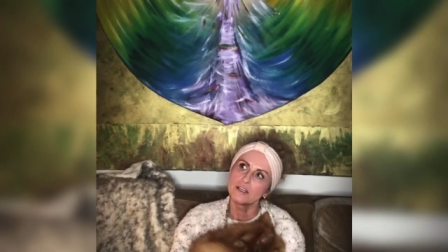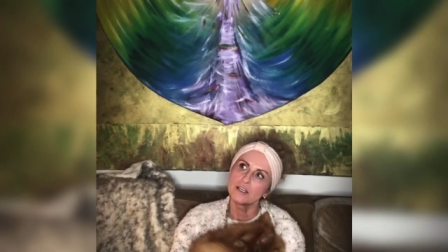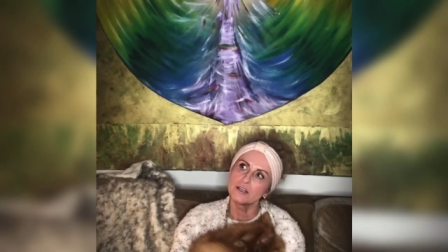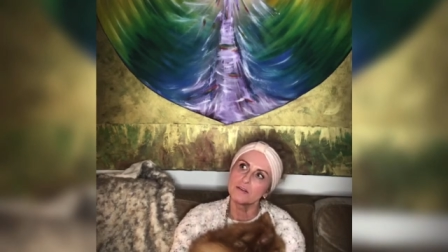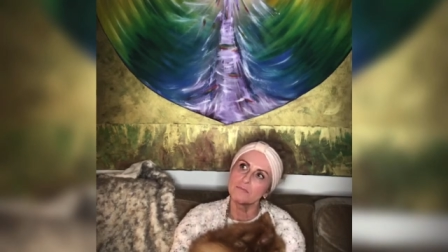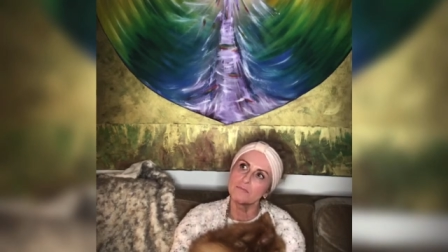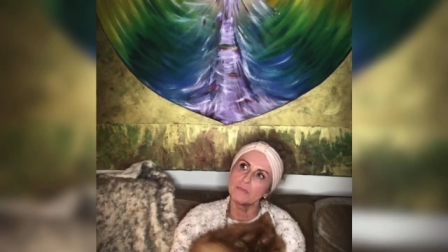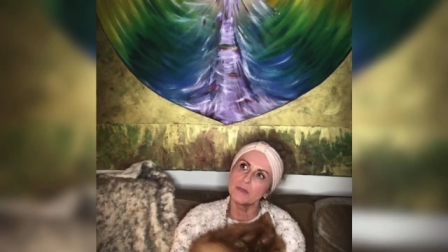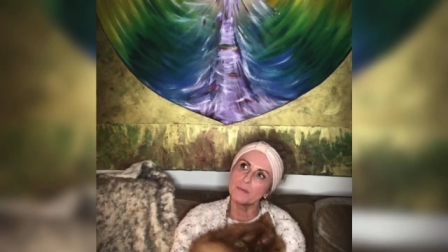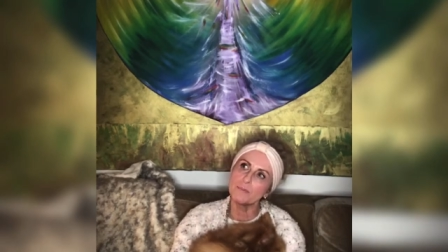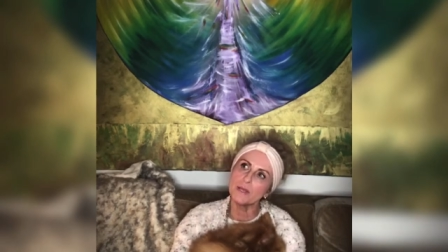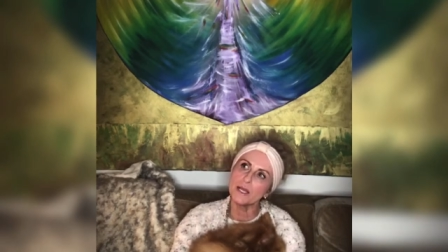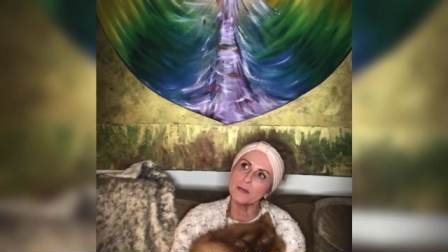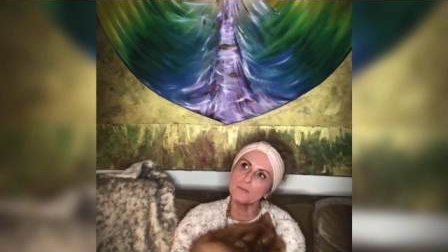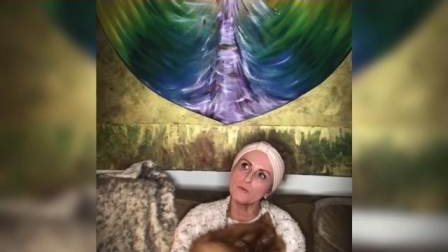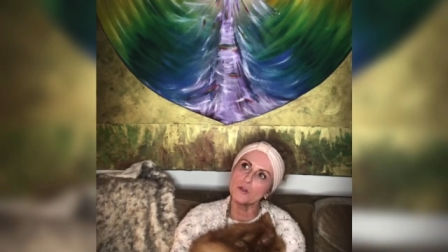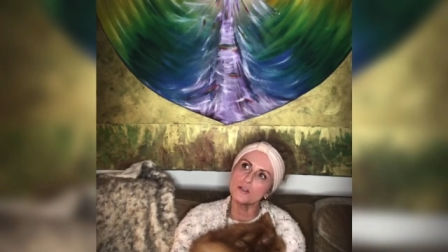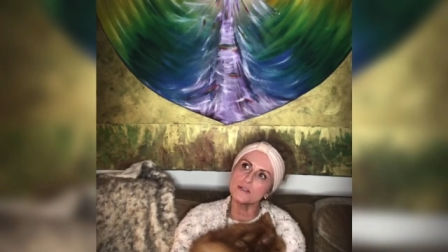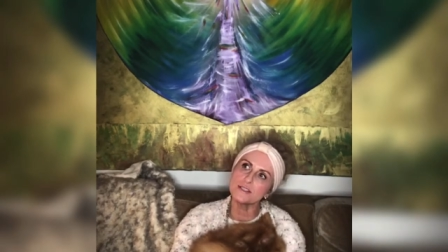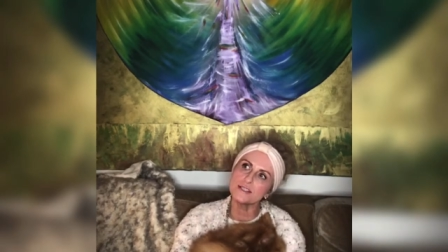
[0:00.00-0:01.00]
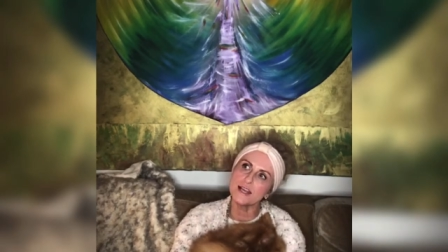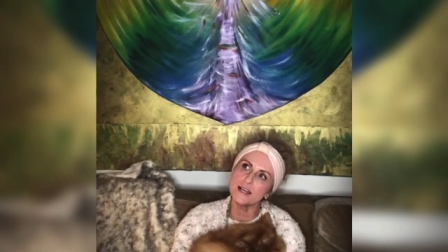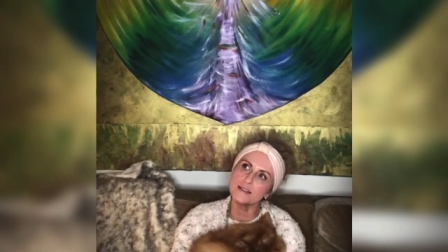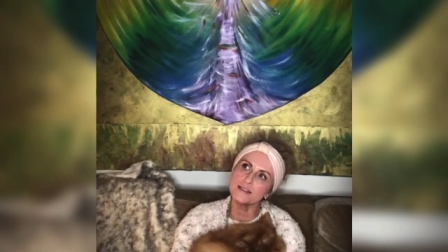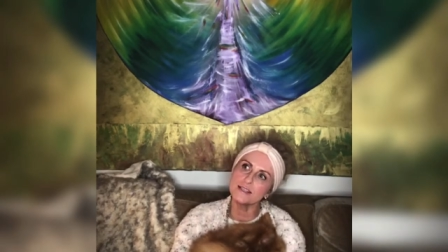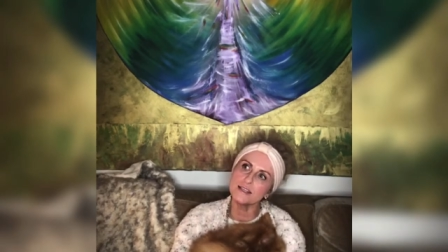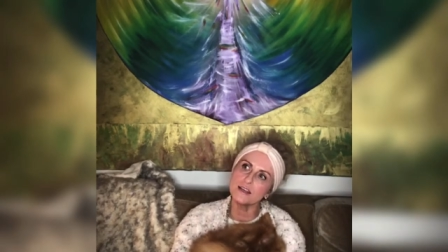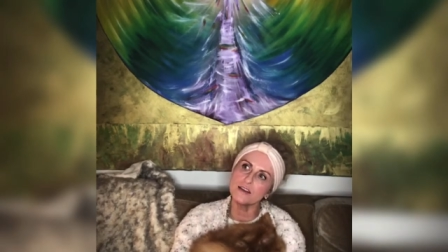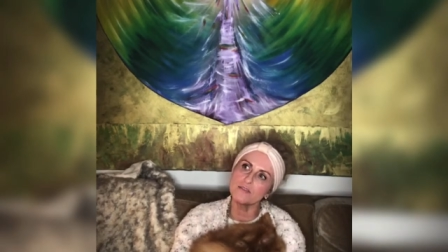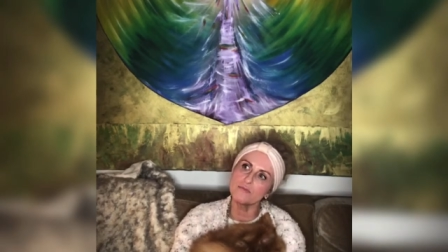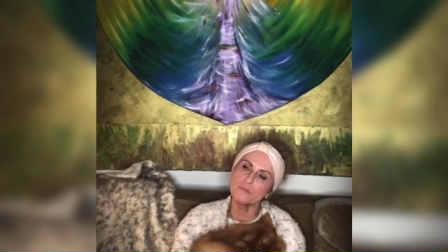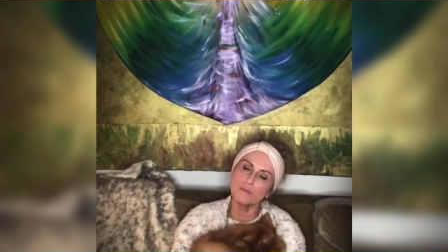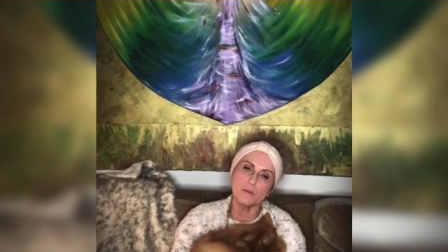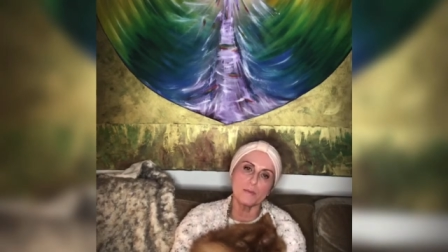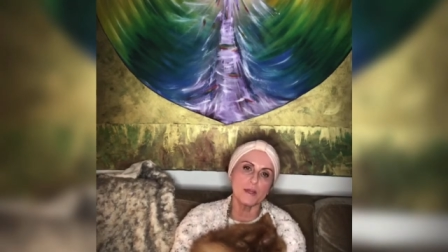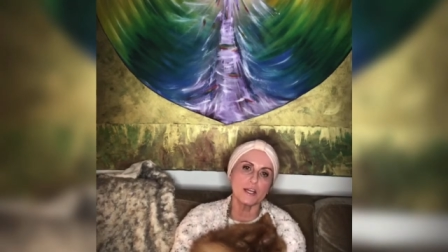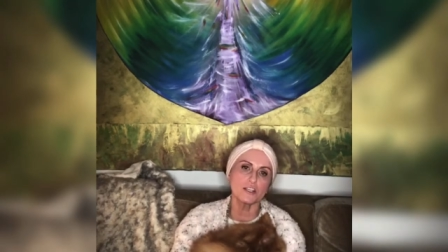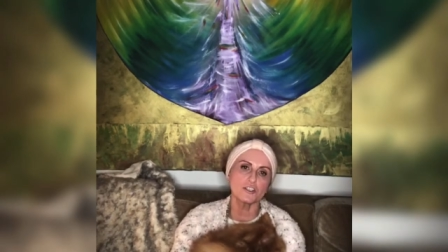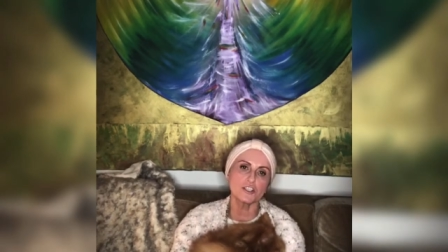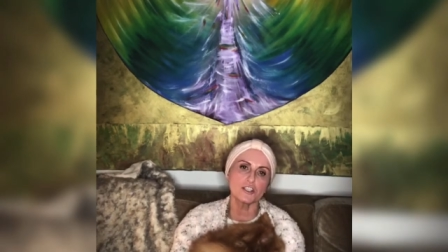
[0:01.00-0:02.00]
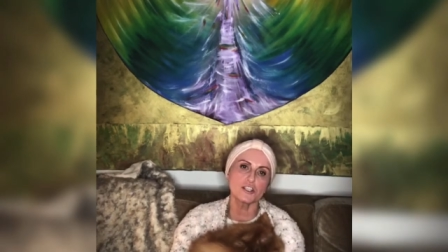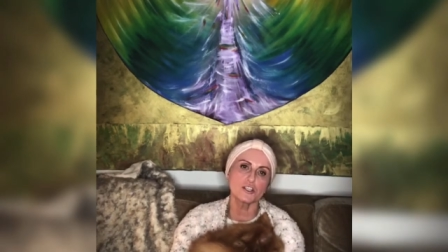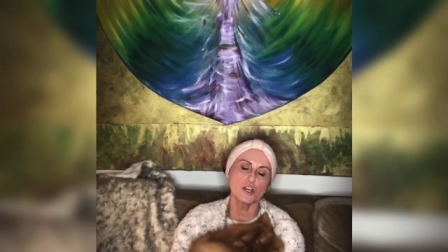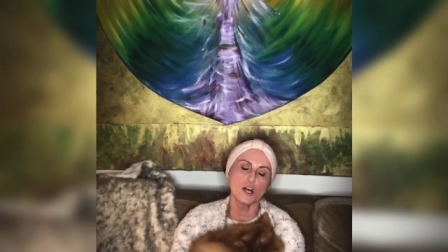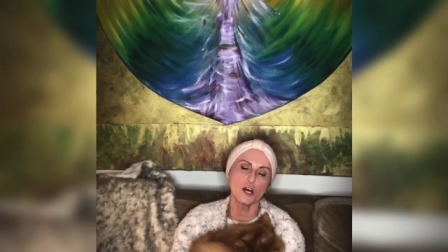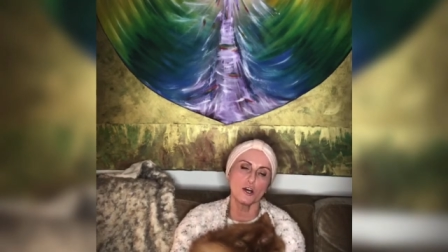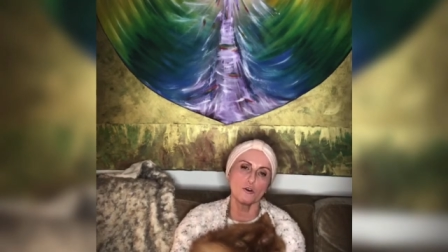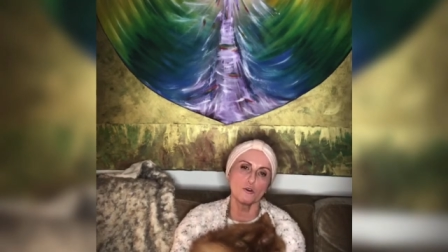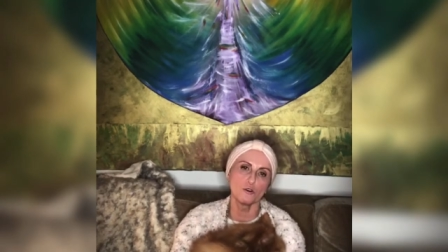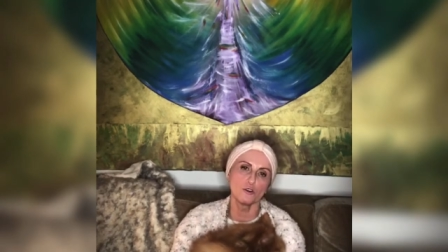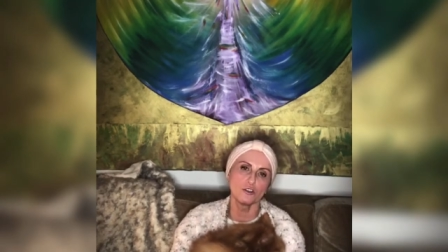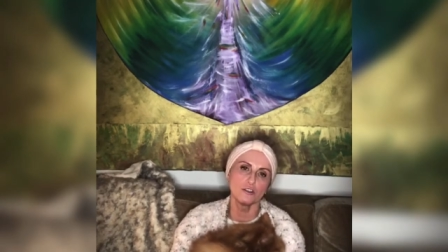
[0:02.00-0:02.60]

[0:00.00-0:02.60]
Maybe I'm not sensitive, maybe I just know.